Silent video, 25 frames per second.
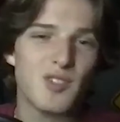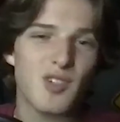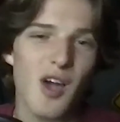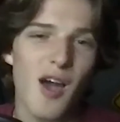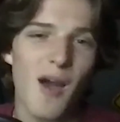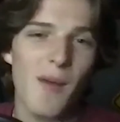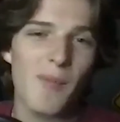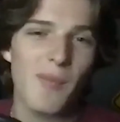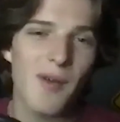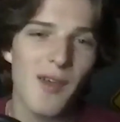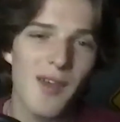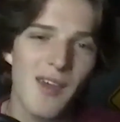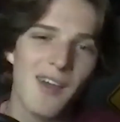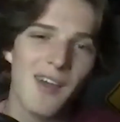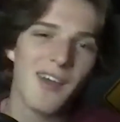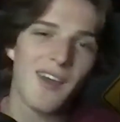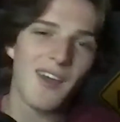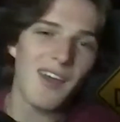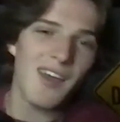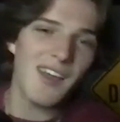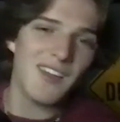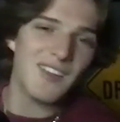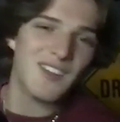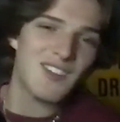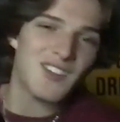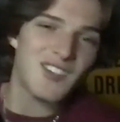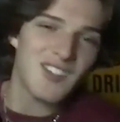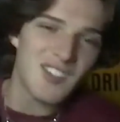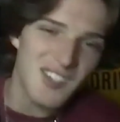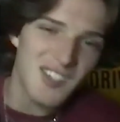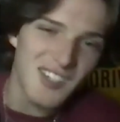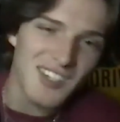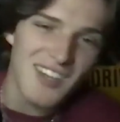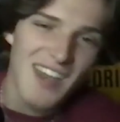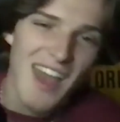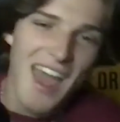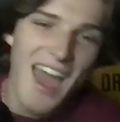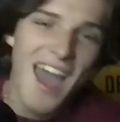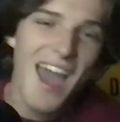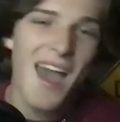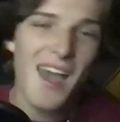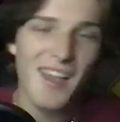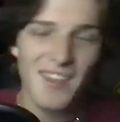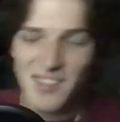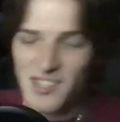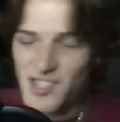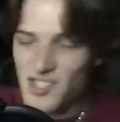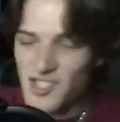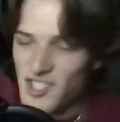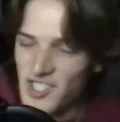up and
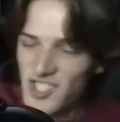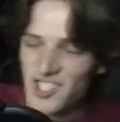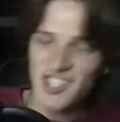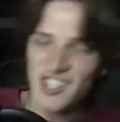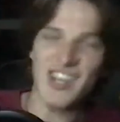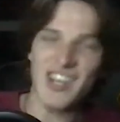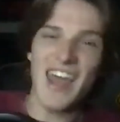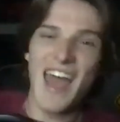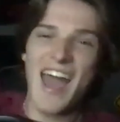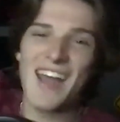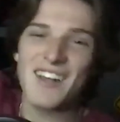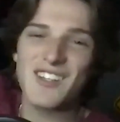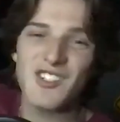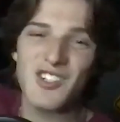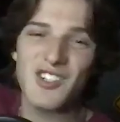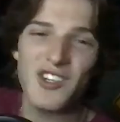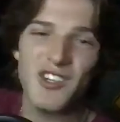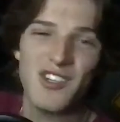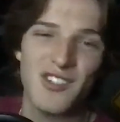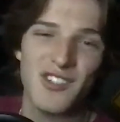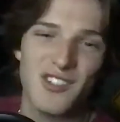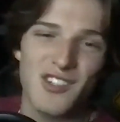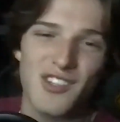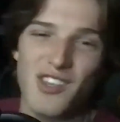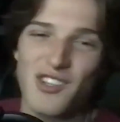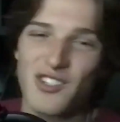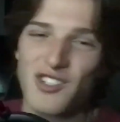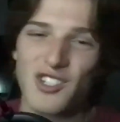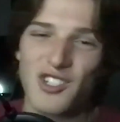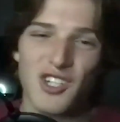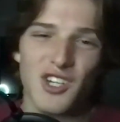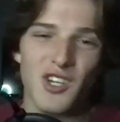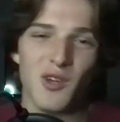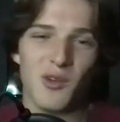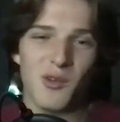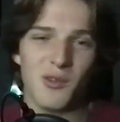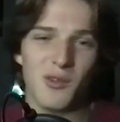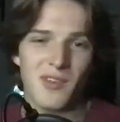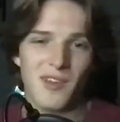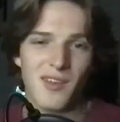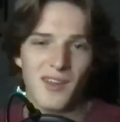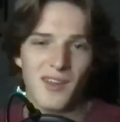snatches the shield.